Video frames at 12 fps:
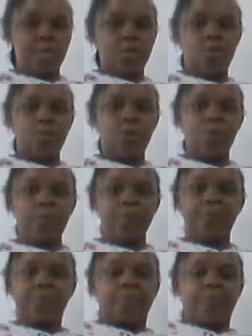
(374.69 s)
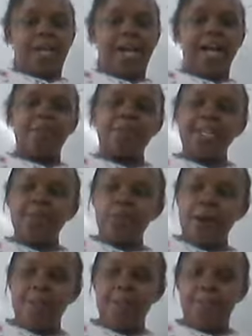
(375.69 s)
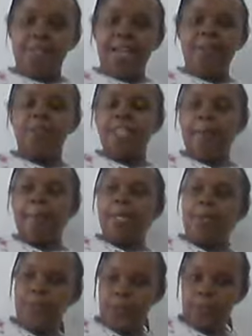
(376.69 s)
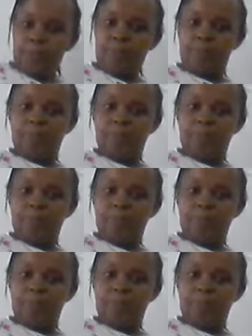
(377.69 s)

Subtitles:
So, after you have derived a menu,